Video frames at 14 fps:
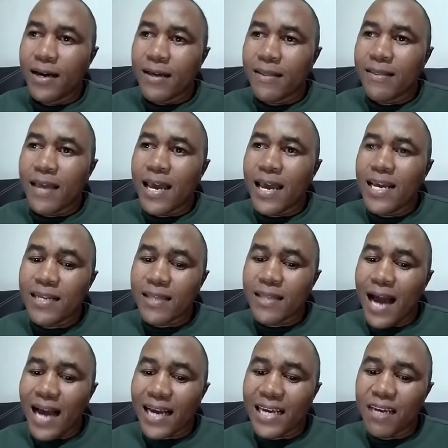They, they
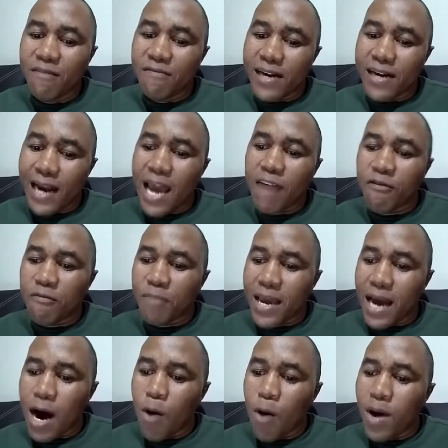are given life by
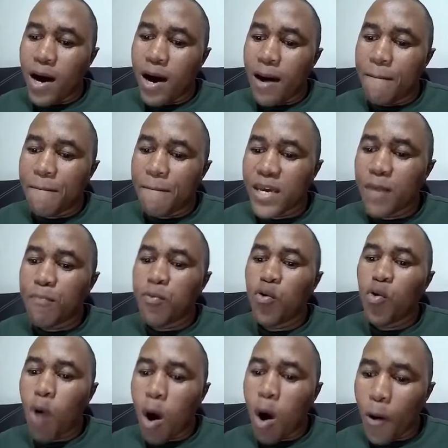our people
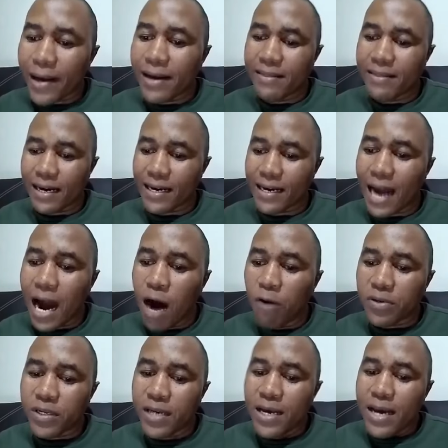who are working the ground.
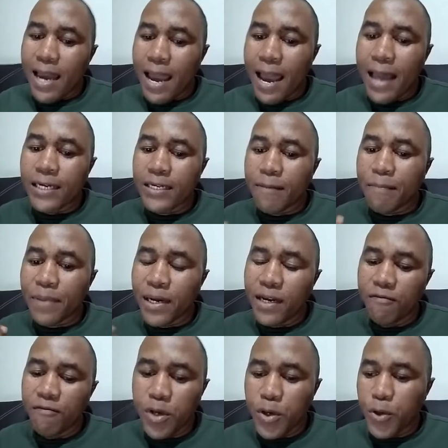And
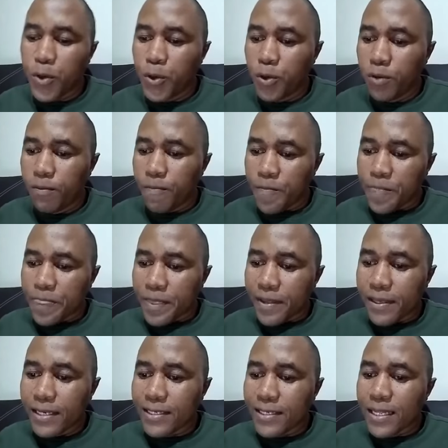believe me, you,
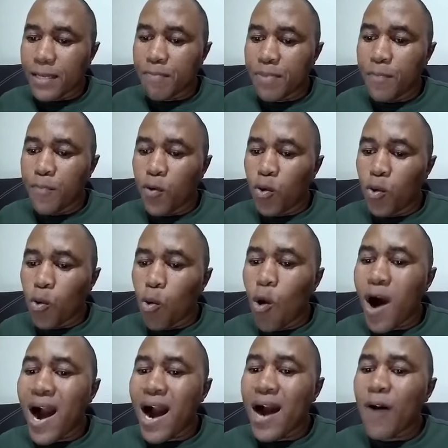these are the people who,
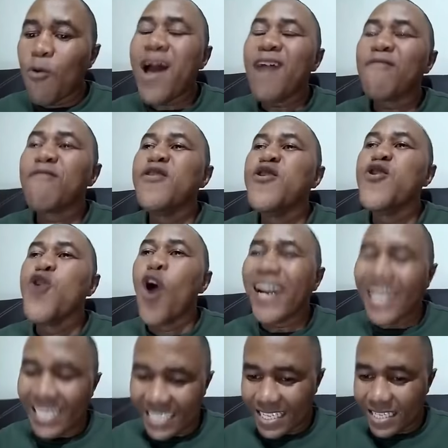who have
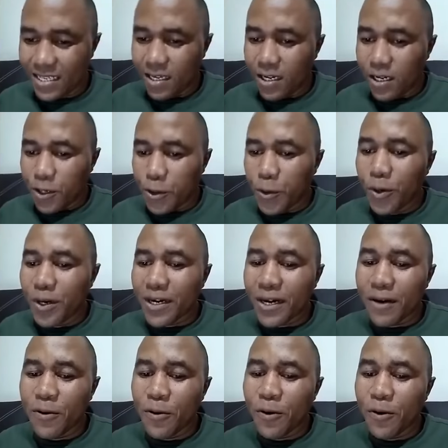knowledge. You will,
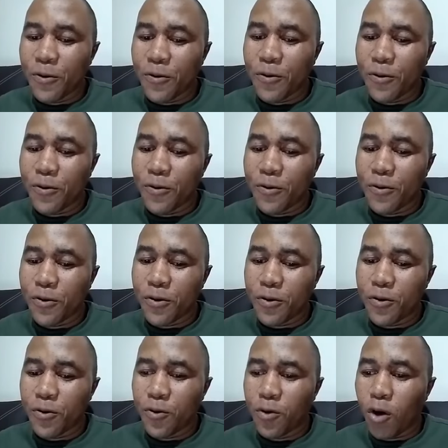you, will, you, you,
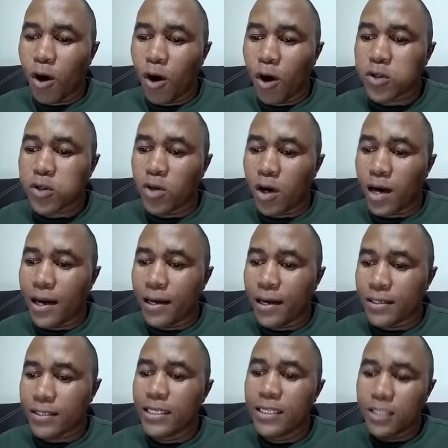you will also, uh,
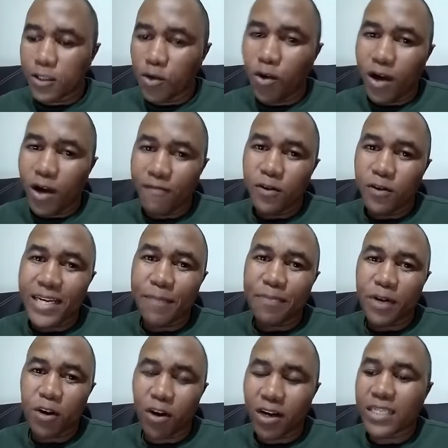since you, have, you had a
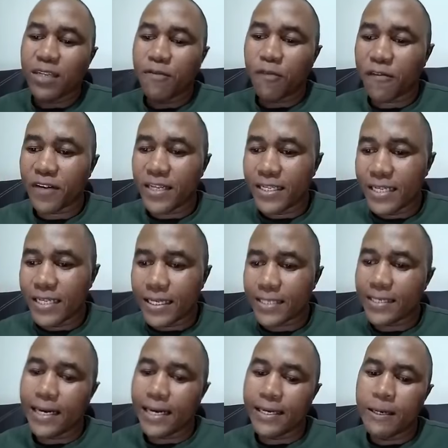prerogative of reading the
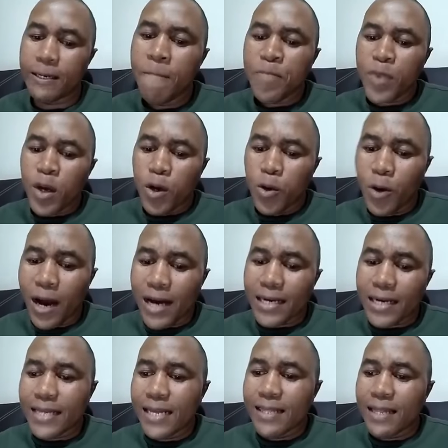study, you'll
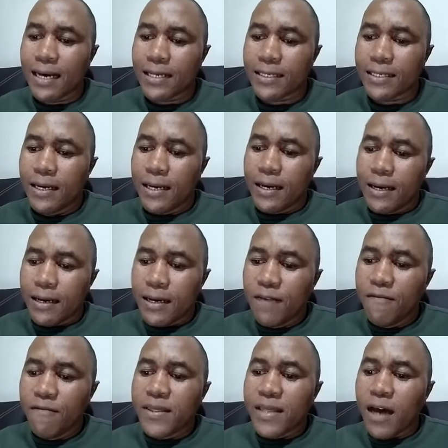understand that
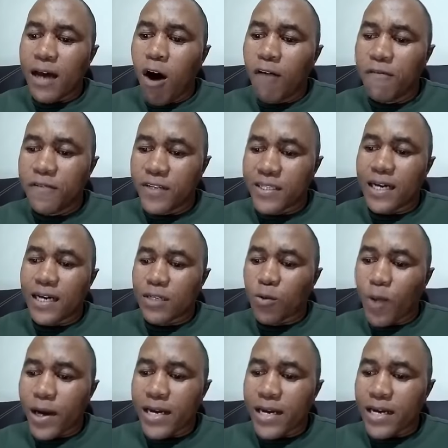even the officers
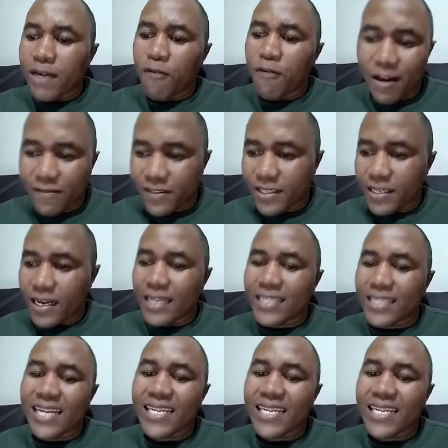working for FCS are